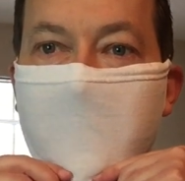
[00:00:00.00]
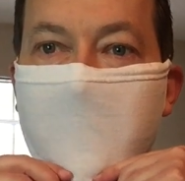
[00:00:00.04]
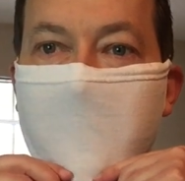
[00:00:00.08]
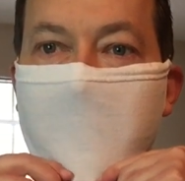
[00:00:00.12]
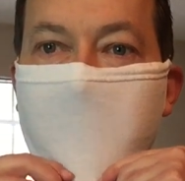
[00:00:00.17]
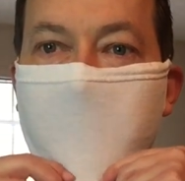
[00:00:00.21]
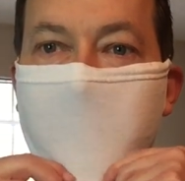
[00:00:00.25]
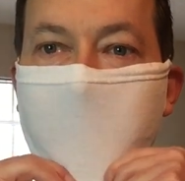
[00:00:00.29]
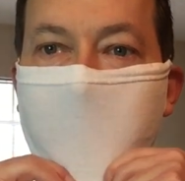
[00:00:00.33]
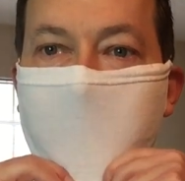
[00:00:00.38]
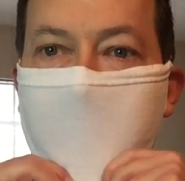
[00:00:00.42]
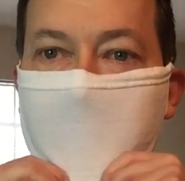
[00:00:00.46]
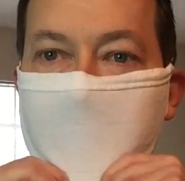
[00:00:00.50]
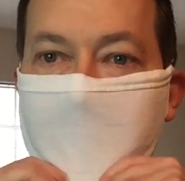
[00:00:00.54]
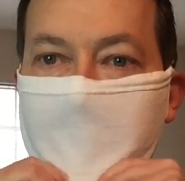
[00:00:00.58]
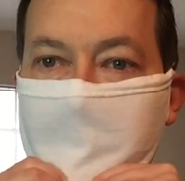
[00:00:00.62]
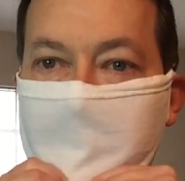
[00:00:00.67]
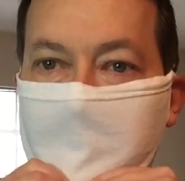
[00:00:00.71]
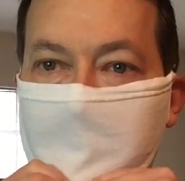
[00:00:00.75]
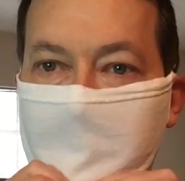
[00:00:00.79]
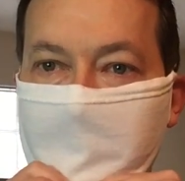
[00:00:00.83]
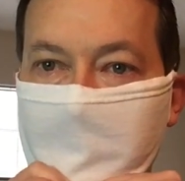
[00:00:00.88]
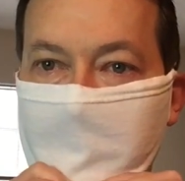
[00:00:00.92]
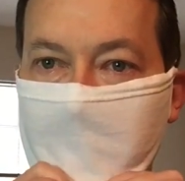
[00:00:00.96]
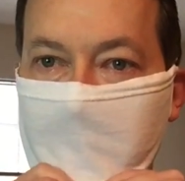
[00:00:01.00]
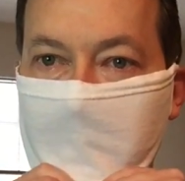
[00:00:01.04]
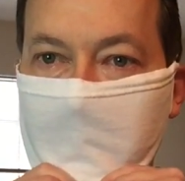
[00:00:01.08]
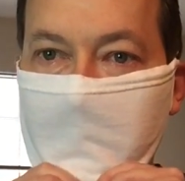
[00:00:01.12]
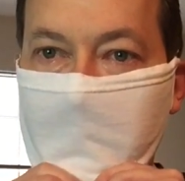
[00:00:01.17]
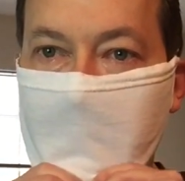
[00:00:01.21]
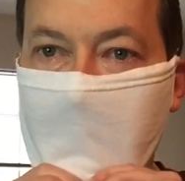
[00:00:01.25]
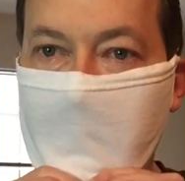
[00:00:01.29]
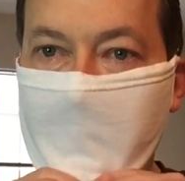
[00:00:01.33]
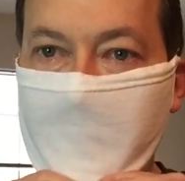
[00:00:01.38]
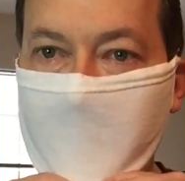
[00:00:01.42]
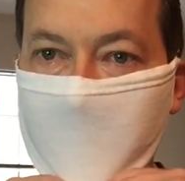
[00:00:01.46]
And
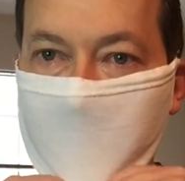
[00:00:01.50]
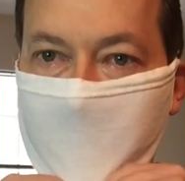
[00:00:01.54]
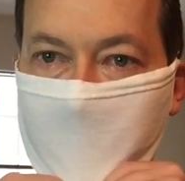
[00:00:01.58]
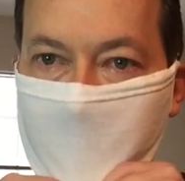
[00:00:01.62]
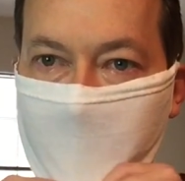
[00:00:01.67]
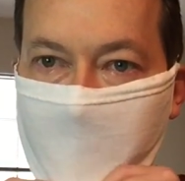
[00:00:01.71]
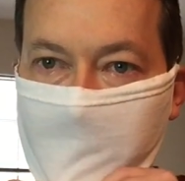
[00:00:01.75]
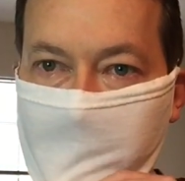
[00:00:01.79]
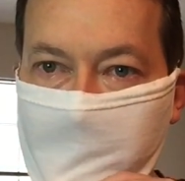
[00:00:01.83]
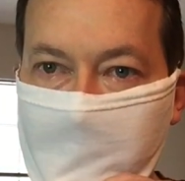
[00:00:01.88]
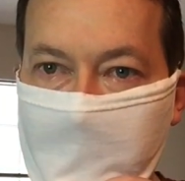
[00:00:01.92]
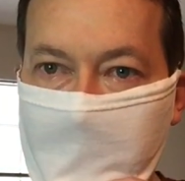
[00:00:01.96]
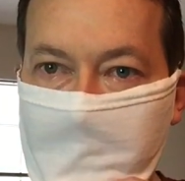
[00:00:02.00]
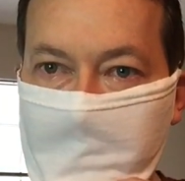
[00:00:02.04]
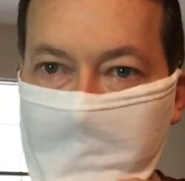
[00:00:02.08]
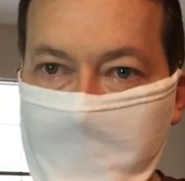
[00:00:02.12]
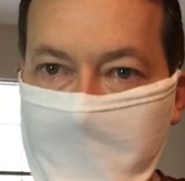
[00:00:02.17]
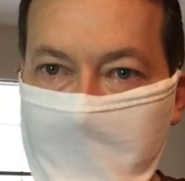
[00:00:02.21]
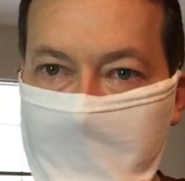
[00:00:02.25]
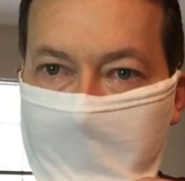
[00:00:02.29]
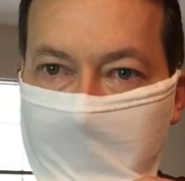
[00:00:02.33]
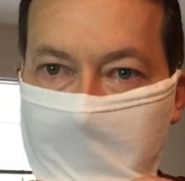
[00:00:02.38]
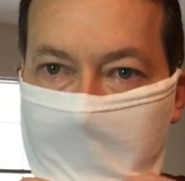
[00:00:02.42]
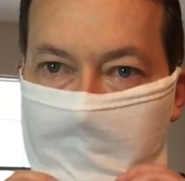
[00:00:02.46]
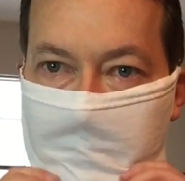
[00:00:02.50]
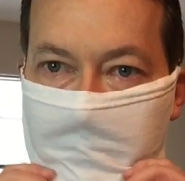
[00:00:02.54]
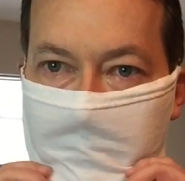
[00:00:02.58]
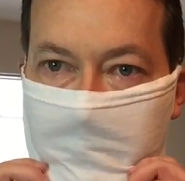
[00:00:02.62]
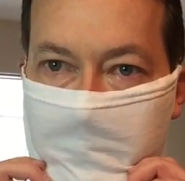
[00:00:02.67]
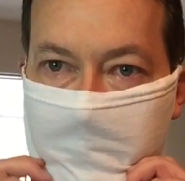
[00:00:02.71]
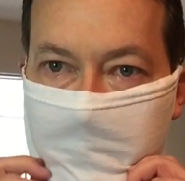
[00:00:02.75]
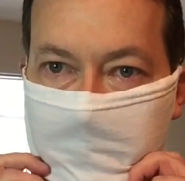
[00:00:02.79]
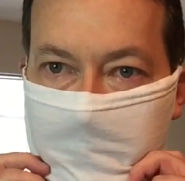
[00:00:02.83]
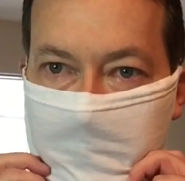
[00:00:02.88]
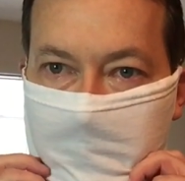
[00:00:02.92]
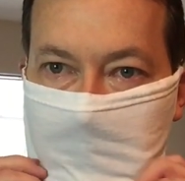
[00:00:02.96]
if you do have fabric tape,
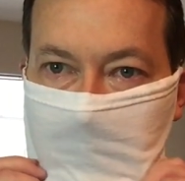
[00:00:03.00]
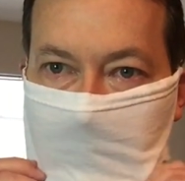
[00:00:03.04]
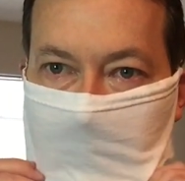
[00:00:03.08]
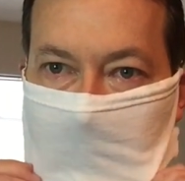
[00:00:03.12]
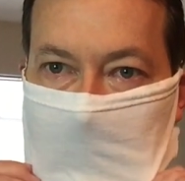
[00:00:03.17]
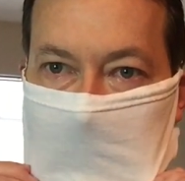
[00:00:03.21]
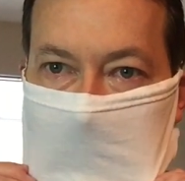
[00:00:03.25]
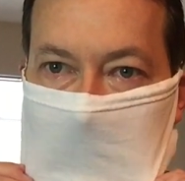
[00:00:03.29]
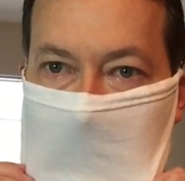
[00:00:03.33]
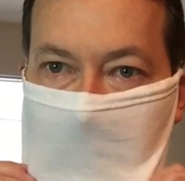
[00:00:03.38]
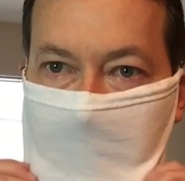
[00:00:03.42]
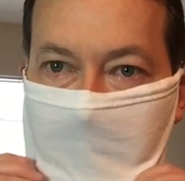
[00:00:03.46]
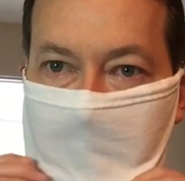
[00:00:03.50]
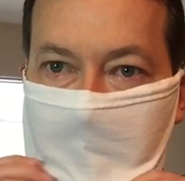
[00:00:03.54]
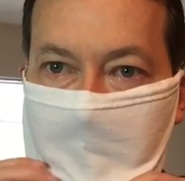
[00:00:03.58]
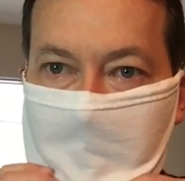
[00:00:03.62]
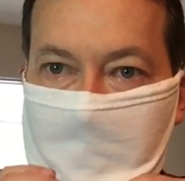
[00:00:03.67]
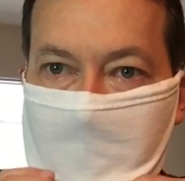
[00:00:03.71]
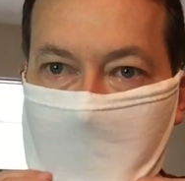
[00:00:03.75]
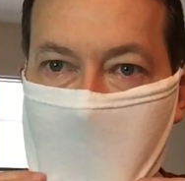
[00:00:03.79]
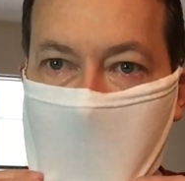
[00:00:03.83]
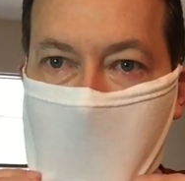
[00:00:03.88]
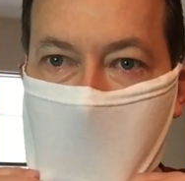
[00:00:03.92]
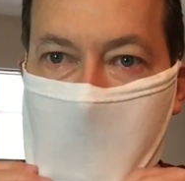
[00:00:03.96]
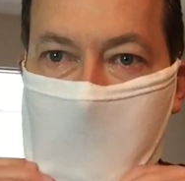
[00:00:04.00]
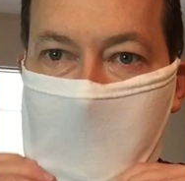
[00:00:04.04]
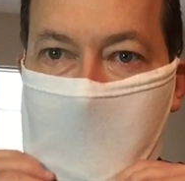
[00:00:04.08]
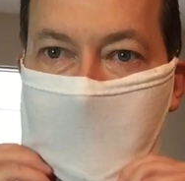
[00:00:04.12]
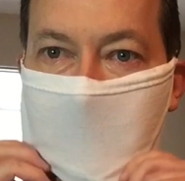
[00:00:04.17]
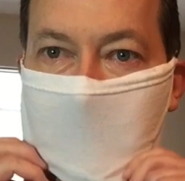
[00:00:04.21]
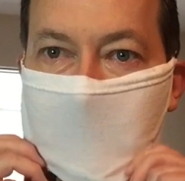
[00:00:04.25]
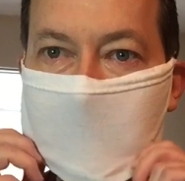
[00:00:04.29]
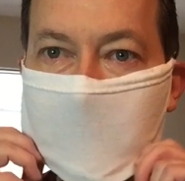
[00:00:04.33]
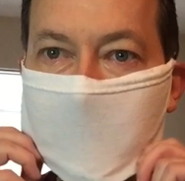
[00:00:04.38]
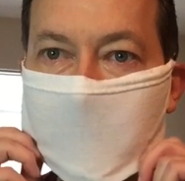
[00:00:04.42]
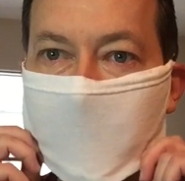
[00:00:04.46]
you can then
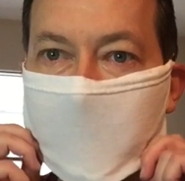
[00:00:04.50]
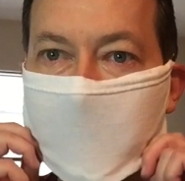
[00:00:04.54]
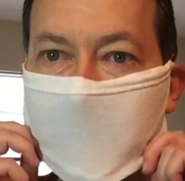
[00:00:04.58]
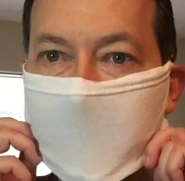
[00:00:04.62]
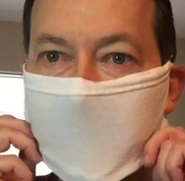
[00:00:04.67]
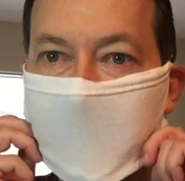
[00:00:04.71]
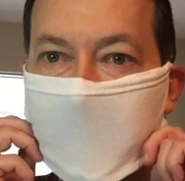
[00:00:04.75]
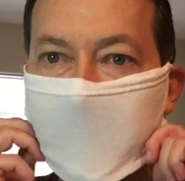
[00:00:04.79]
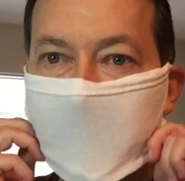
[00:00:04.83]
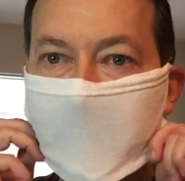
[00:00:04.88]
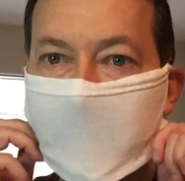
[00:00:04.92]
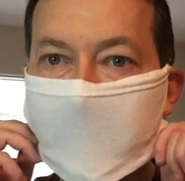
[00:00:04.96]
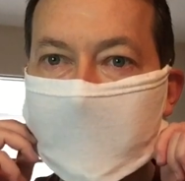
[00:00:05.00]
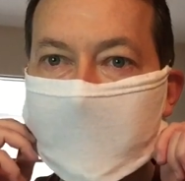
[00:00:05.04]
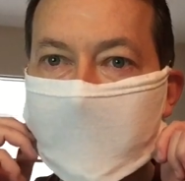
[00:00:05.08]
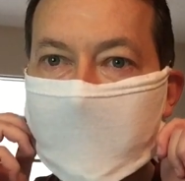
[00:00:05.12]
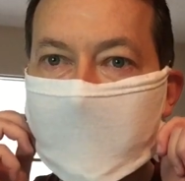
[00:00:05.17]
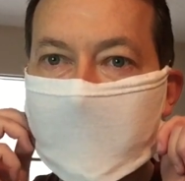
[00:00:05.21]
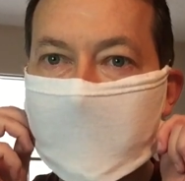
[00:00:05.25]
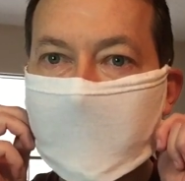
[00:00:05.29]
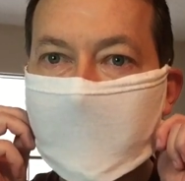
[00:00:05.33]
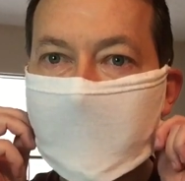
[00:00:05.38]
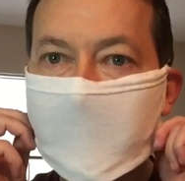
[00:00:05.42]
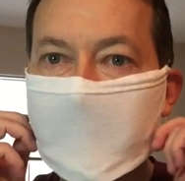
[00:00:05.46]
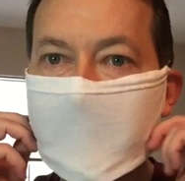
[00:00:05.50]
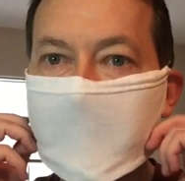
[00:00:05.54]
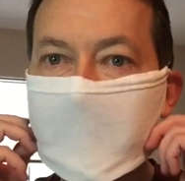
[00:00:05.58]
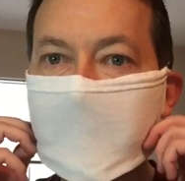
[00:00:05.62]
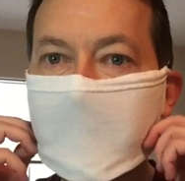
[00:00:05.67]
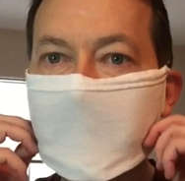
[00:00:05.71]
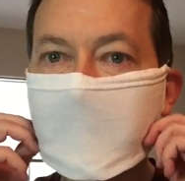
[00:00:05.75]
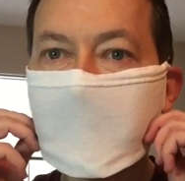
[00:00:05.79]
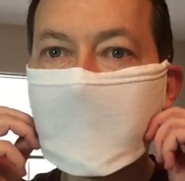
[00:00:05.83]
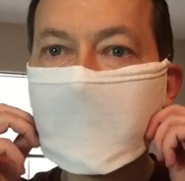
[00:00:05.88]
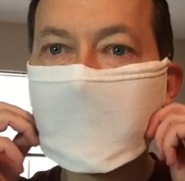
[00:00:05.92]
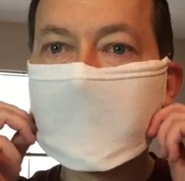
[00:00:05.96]
go ahead and
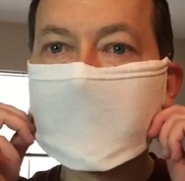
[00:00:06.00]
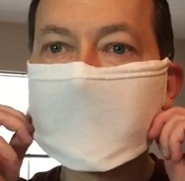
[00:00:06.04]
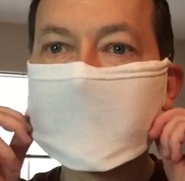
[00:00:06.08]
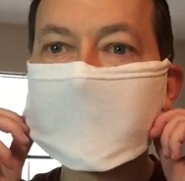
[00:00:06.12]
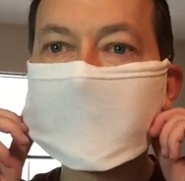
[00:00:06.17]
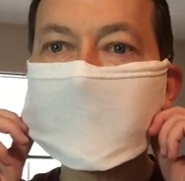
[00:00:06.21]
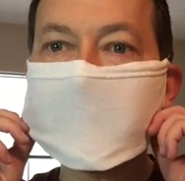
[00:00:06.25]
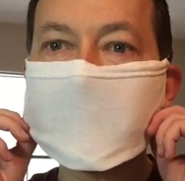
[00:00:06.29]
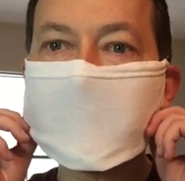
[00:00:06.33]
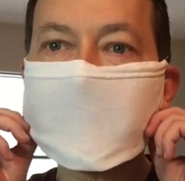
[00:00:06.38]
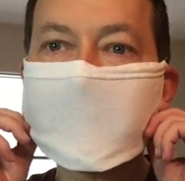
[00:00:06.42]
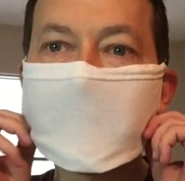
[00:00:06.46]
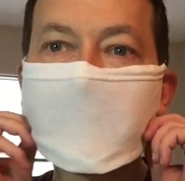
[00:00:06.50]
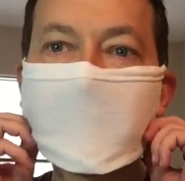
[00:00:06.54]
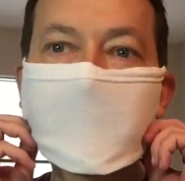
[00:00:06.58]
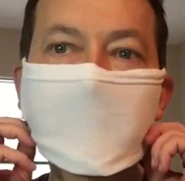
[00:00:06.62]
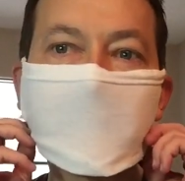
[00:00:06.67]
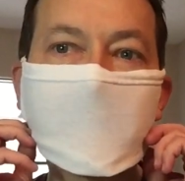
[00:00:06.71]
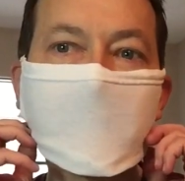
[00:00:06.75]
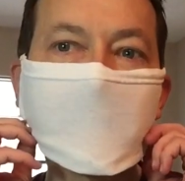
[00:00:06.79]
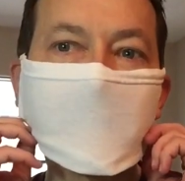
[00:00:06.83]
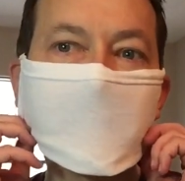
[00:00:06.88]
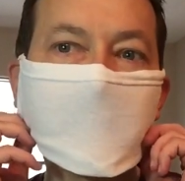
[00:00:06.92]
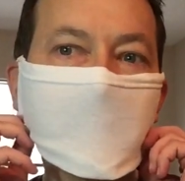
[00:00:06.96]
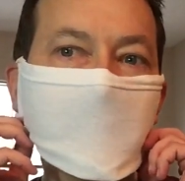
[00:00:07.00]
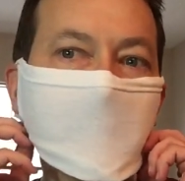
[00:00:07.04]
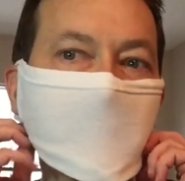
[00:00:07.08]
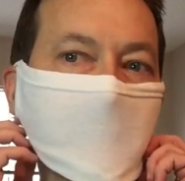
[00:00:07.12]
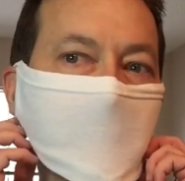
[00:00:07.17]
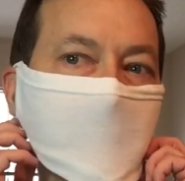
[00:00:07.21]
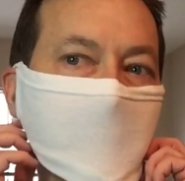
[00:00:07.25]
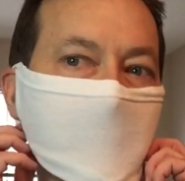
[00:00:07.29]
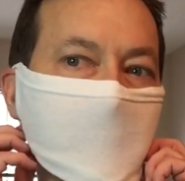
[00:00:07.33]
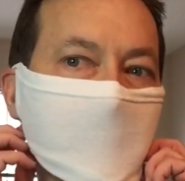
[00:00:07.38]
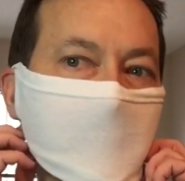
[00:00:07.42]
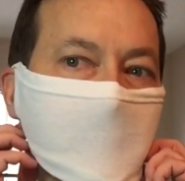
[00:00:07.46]
tuck these under,
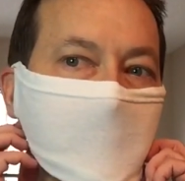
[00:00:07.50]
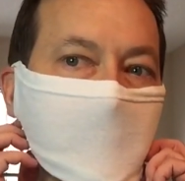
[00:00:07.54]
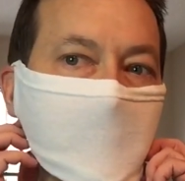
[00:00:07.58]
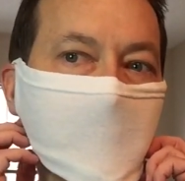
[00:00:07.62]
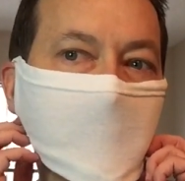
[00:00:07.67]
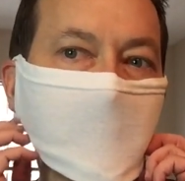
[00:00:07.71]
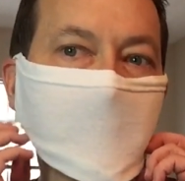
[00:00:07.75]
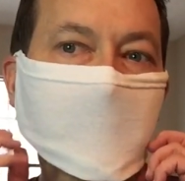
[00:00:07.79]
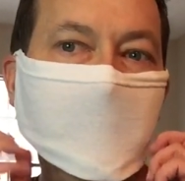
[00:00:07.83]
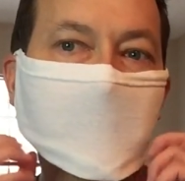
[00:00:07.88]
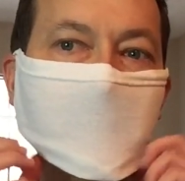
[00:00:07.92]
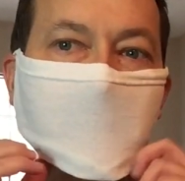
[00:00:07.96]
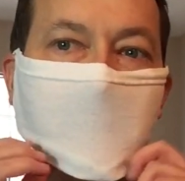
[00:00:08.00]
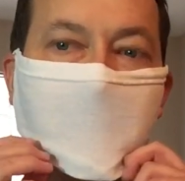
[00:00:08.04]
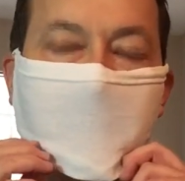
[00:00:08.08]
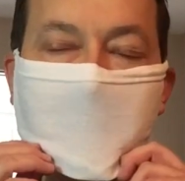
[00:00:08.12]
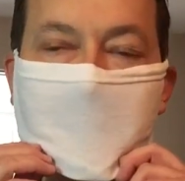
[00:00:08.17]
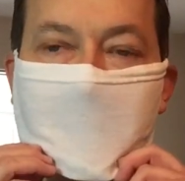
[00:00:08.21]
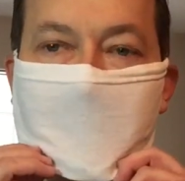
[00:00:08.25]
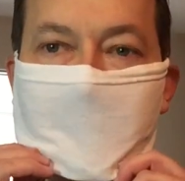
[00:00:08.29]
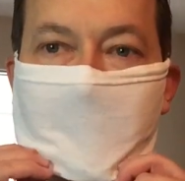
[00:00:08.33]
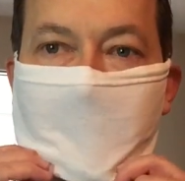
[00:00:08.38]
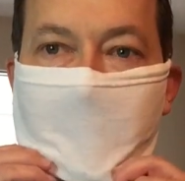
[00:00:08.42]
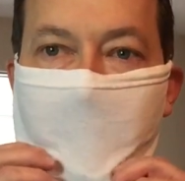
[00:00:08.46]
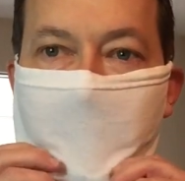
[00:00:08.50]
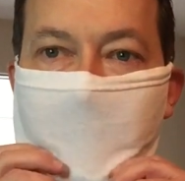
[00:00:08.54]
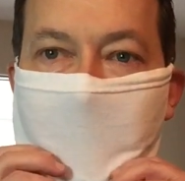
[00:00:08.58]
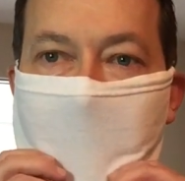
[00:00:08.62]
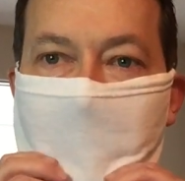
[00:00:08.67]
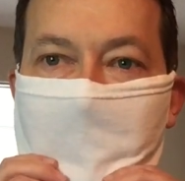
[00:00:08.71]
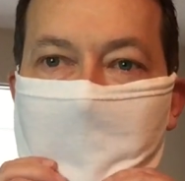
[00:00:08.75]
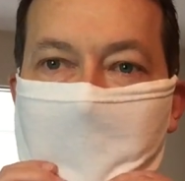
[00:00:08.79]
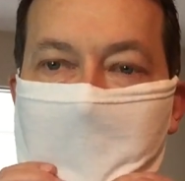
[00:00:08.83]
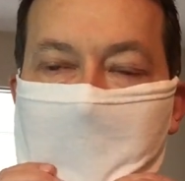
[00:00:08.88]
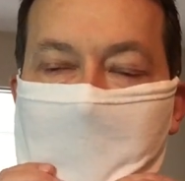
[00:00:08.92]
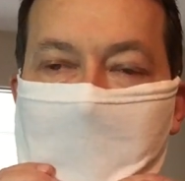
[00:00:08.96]
because
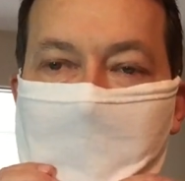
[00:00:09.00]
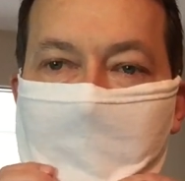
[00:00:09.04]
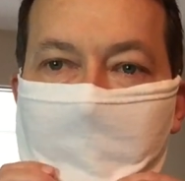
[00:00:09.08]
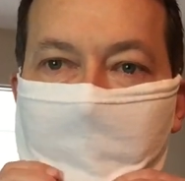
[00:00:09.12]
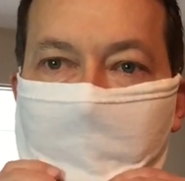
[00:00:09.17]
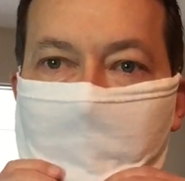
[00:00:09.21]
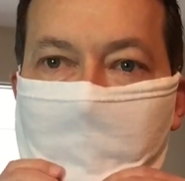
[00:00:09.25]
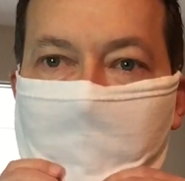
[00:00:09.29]
fabric tape